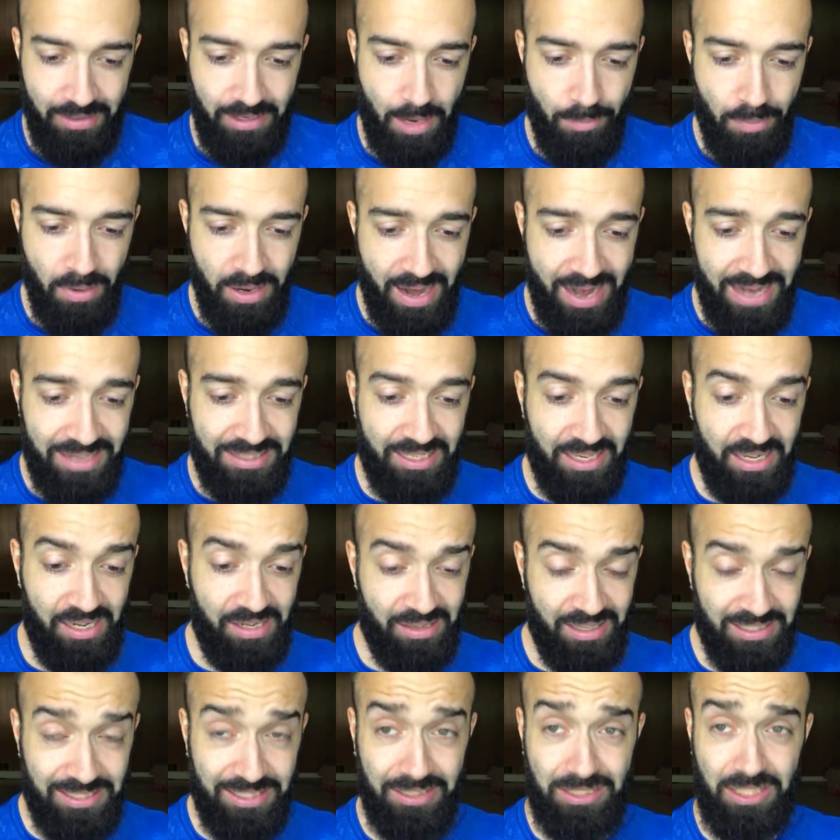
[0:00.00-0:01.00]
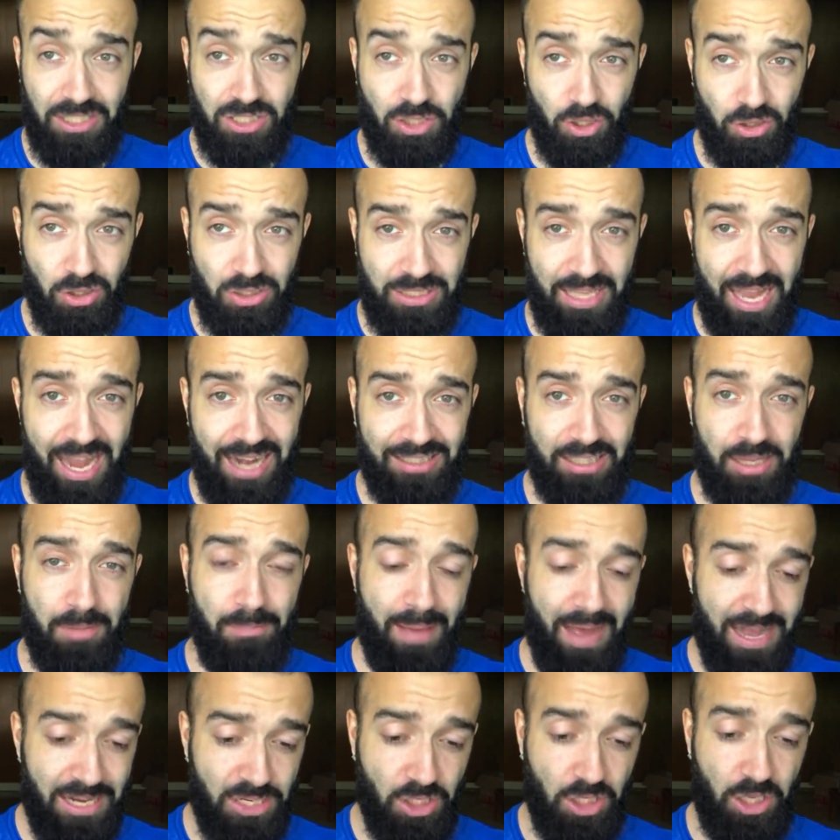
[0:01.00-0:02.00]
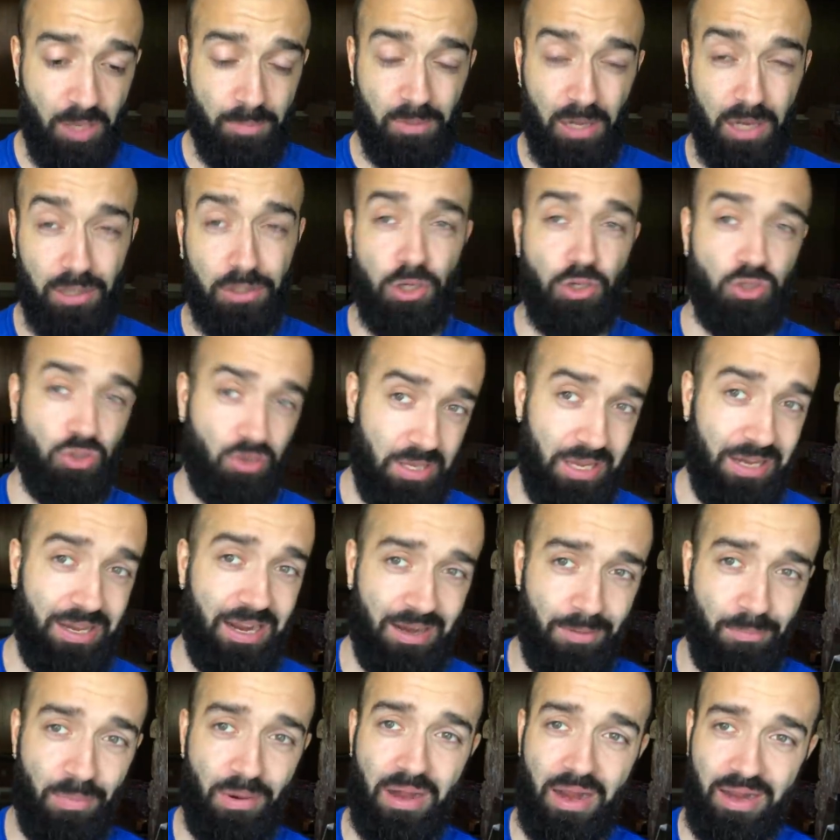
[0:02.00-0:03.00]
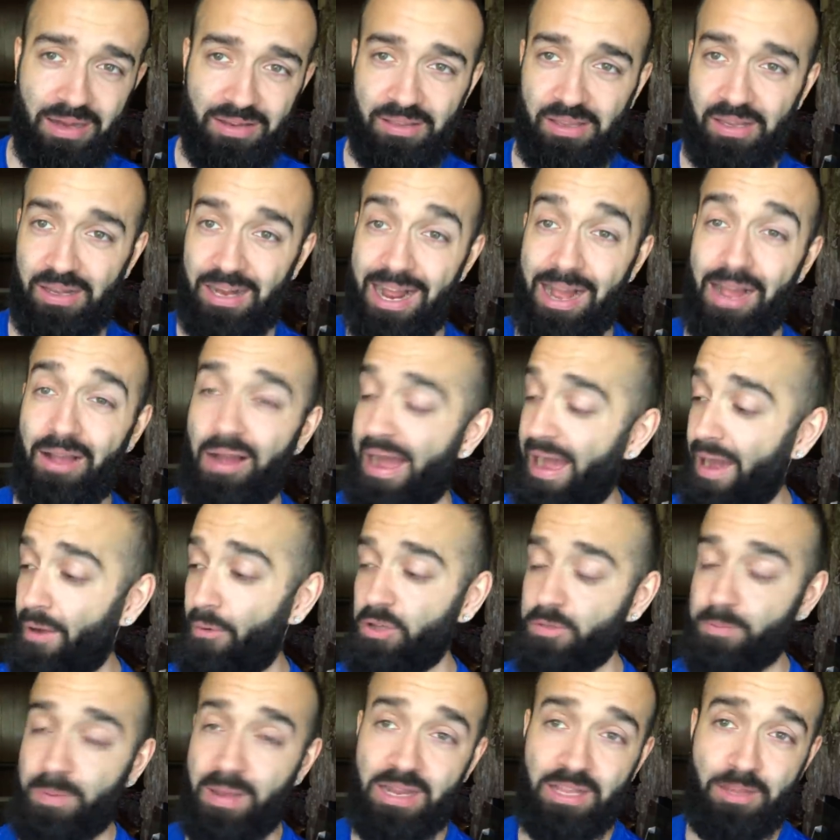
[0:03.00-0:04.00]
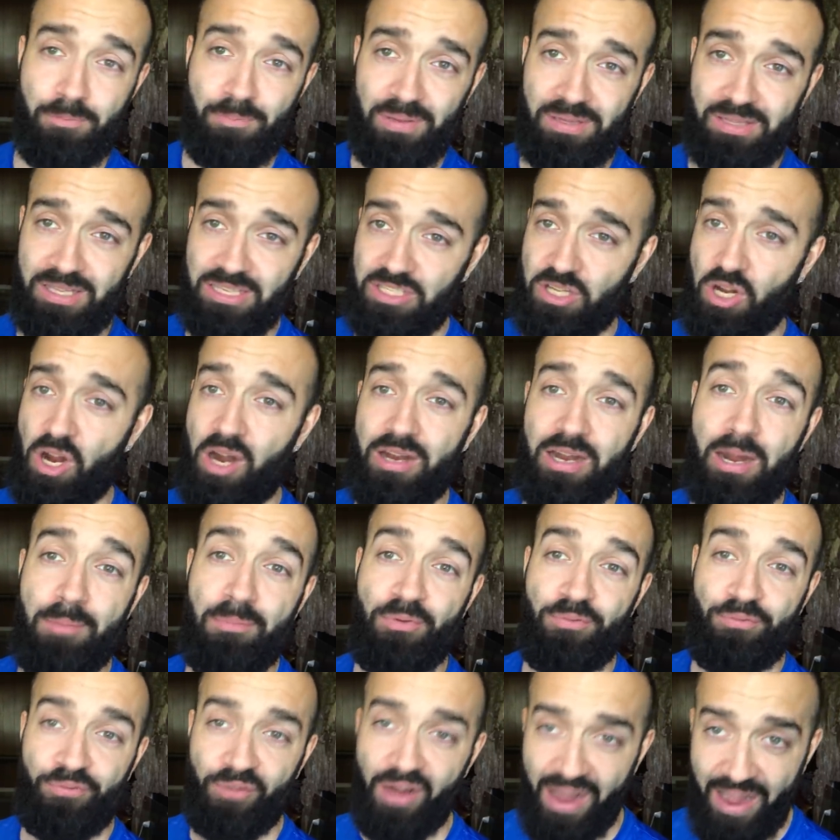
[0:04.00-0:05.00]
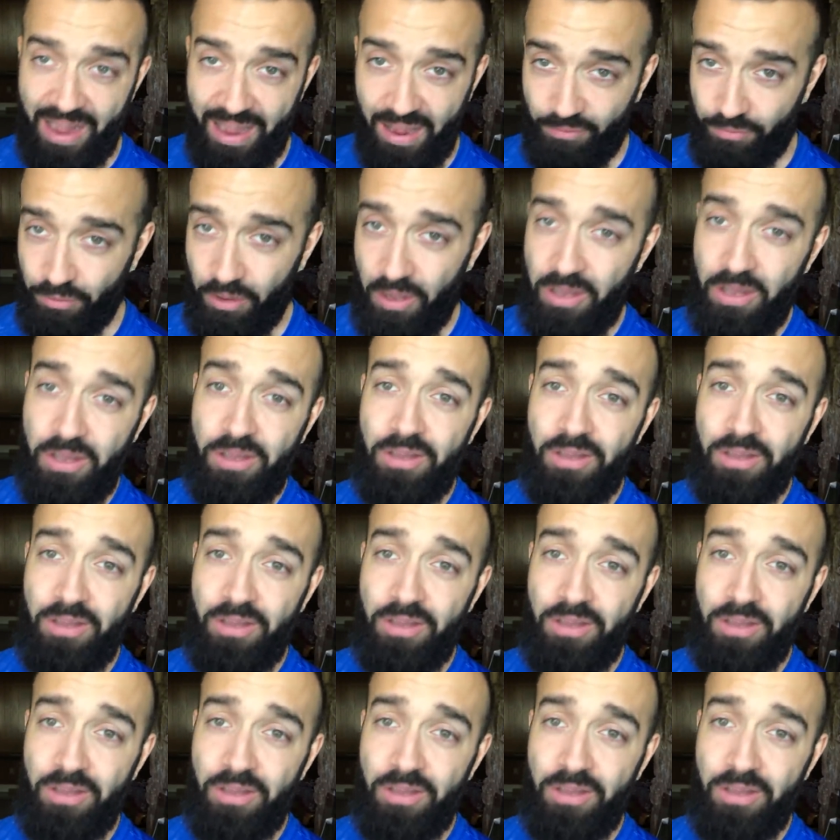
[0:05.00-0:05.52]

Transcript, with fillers: Number 19. This list is so stacked that Magical Abductor is only at number 19. I, I was planning to put this card number 5.